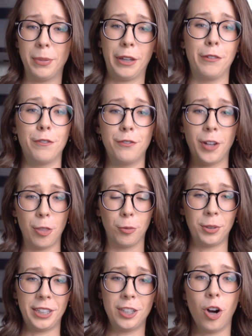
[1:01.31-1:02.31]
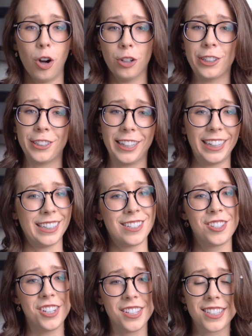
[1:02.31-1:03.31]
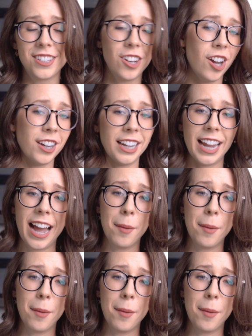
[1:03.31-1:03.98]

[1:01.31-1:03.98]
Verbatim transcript: big feathery collar. Like, it's just not gonna